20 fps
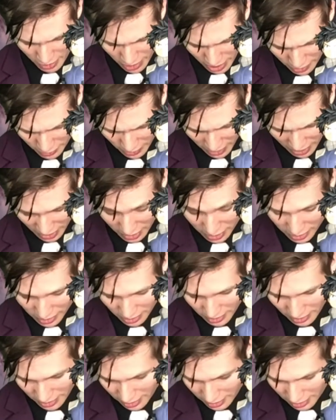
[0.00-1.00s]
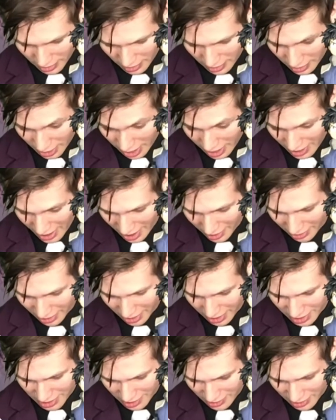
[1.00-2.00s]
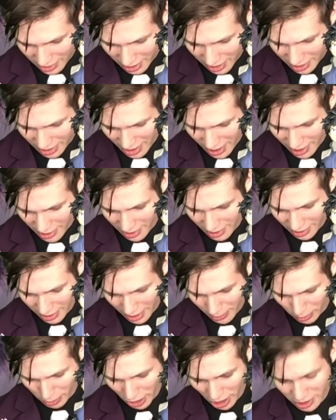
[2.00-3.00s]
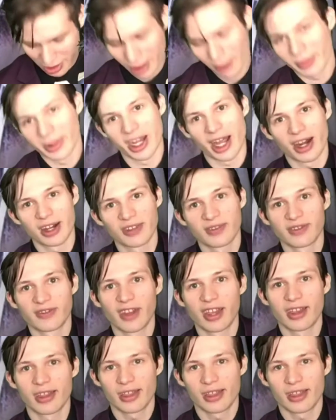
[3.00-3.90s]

with... He's not looking too good there. There's a lot of blood coming down his face.